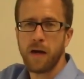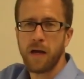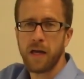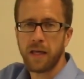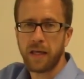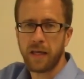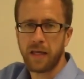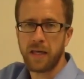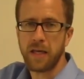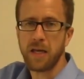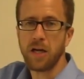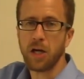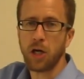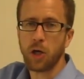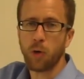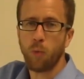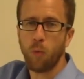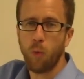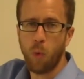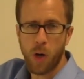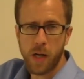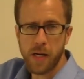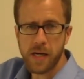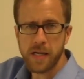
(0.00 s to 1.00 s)
here?
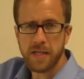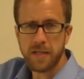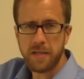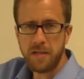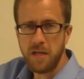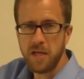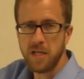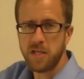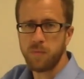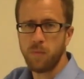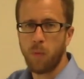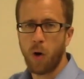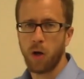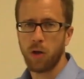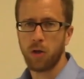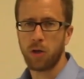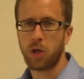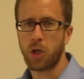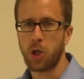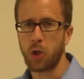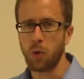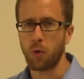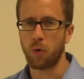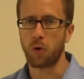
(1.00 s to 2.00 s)
What is this
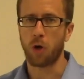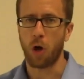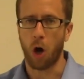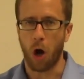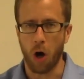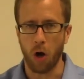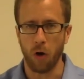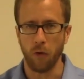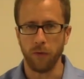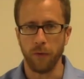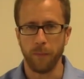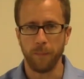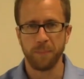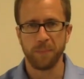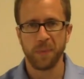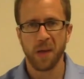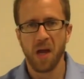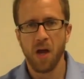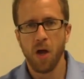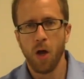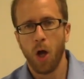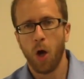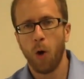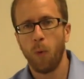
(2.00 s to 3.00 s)
molecule called?
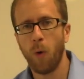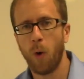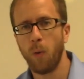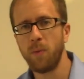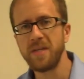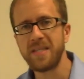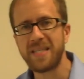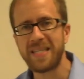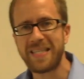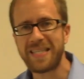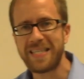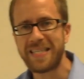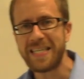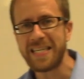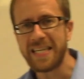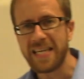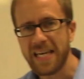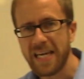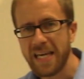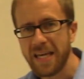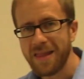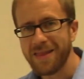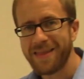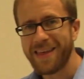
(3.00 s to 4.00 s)
Well, we
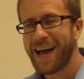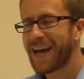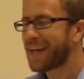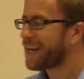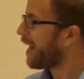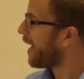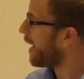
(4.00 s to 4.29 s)
see that